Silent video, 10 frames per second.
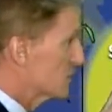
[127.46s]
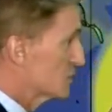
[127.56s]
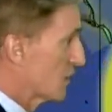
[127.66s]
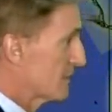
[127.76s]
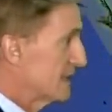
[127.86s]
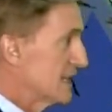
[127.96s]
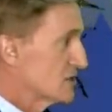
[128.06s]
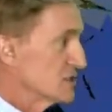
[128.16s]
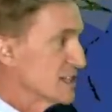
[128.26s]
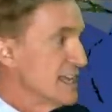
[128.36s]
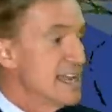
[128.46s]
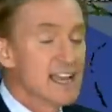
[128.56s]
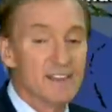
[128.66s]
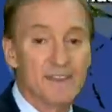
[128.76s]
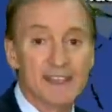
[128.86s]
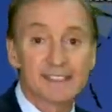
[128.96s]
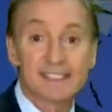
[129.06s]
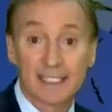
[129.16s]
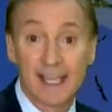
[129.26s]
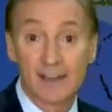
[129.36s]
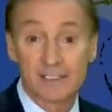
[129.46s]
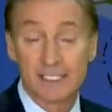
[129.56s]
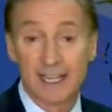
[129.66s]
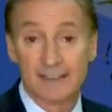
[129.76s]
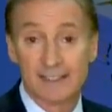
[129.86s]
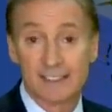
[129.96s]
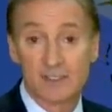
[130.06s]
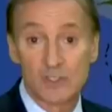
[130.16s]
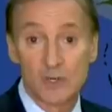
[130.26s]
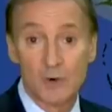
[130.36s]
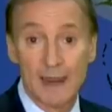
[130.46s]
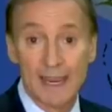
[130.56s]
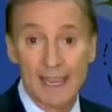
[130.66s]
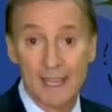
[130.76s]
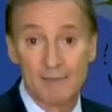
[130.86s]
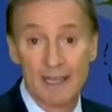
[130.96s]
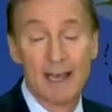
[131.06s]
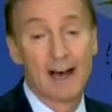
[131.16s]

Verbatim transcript: storm conditions. This is later tonight. This is 2 a.m.